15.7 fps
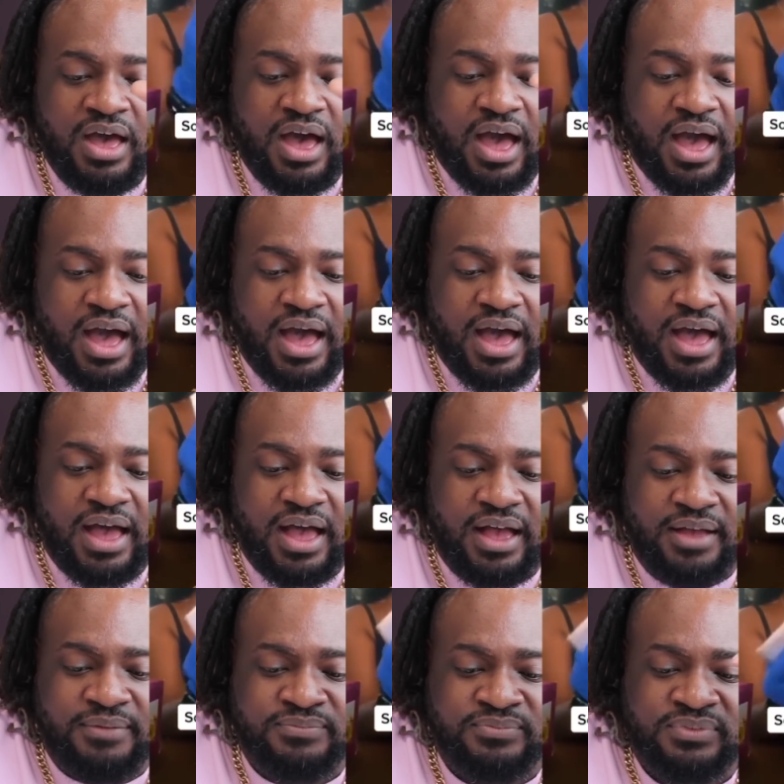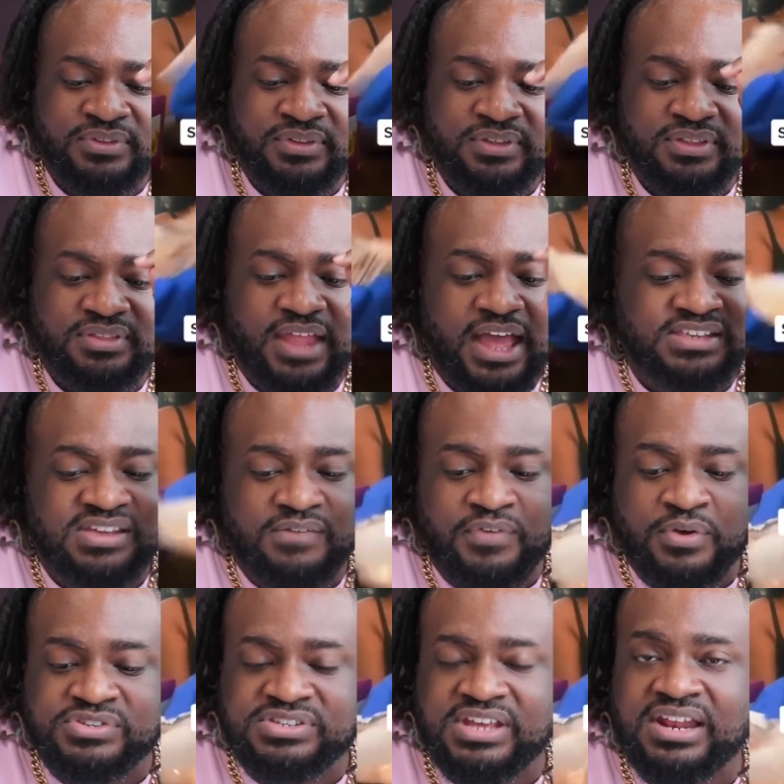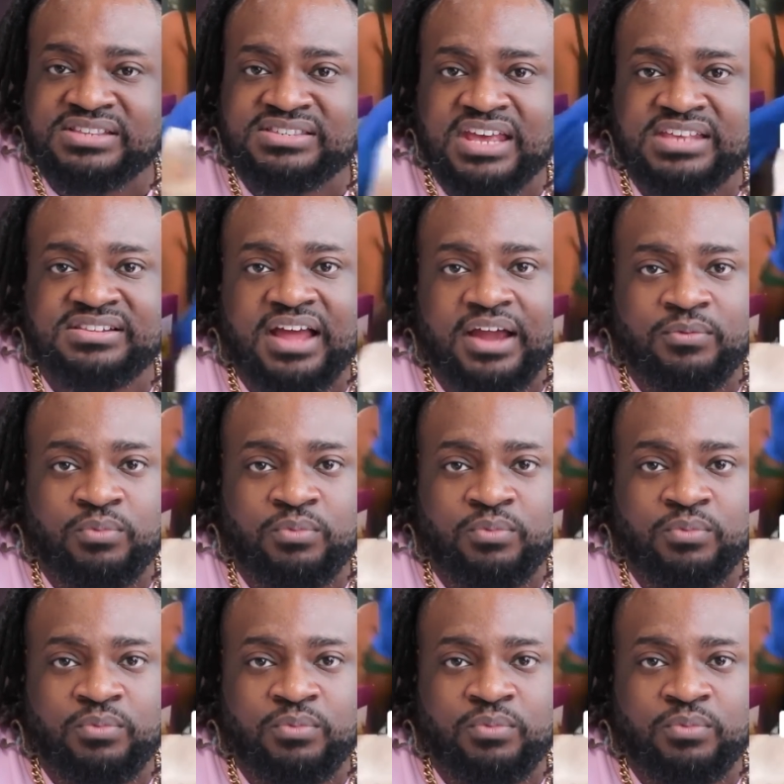Like, some folks said it tastes like